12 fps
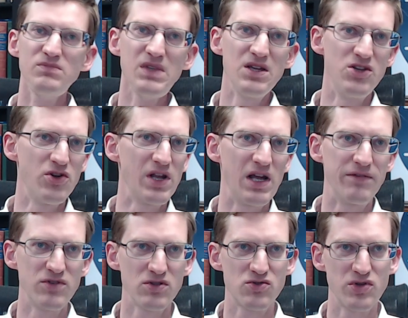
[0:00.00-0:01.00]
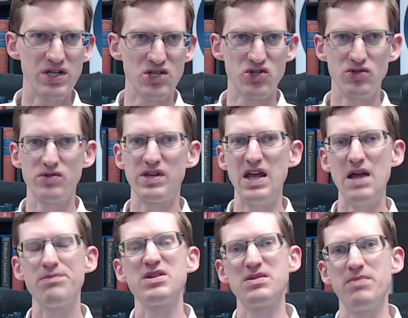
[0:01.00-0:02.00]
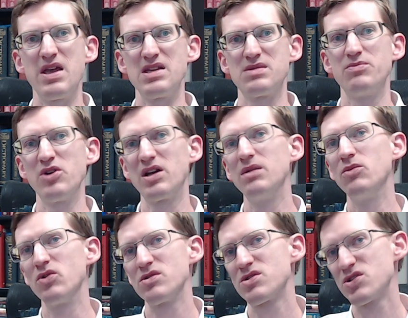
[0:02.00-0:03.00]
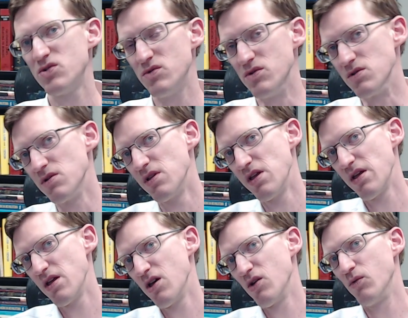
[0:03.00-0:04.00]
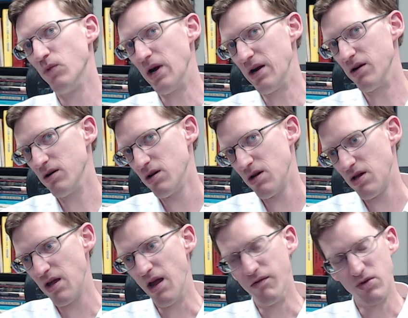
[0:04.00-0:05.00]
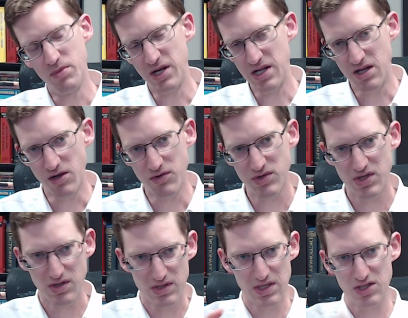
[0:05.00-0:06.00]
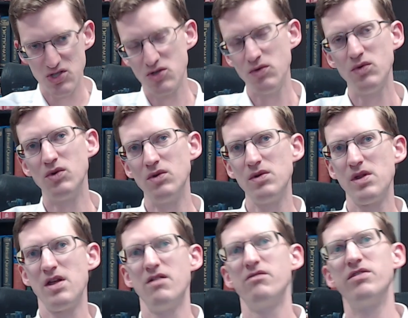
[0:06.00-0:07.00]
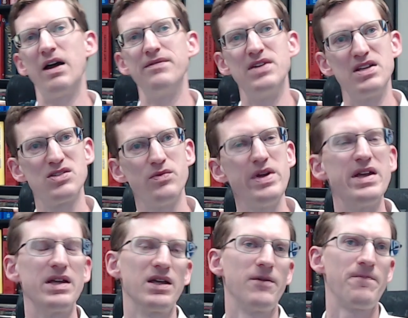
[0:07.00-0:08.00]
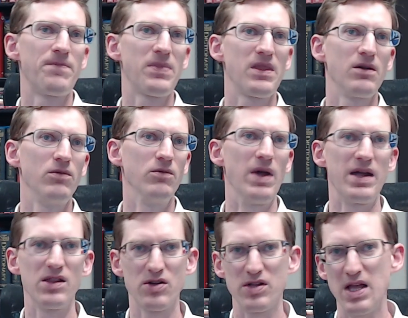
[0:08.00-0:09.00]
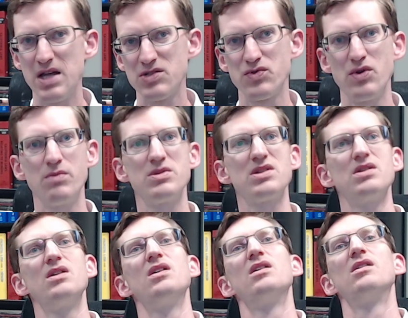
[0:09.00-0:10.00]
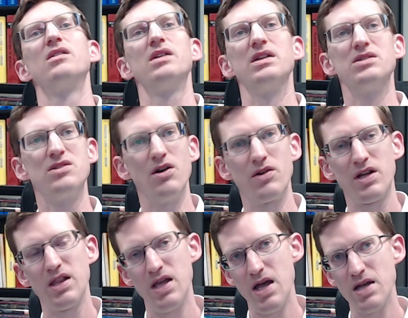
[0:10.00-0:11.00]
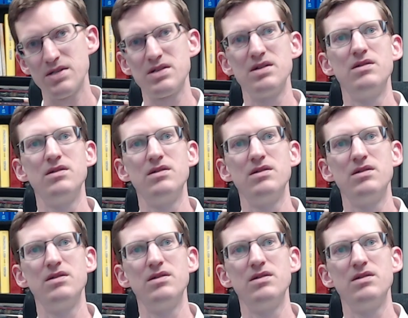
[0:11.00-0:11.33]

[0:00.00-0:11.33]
You can have your traditional campus-based brick-and-mortar school where everybody goes to school 5 days a week. Regular classrooms, kids go to class,